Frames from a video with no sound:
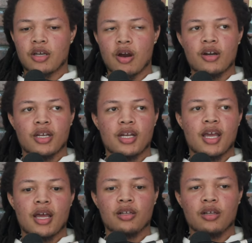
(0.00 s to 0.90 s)
it's an art in that,
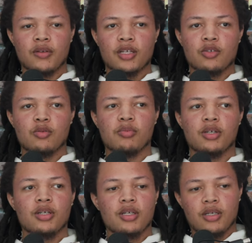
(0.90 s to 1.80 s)
and I love that too.
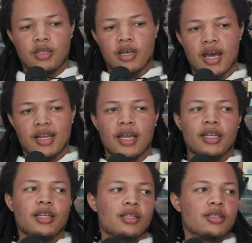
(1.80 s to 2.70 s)
But I
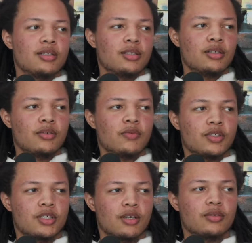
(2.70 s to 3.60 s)
like this.
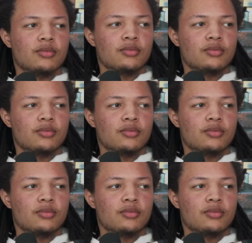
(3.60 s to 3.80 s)
Yeah. Show.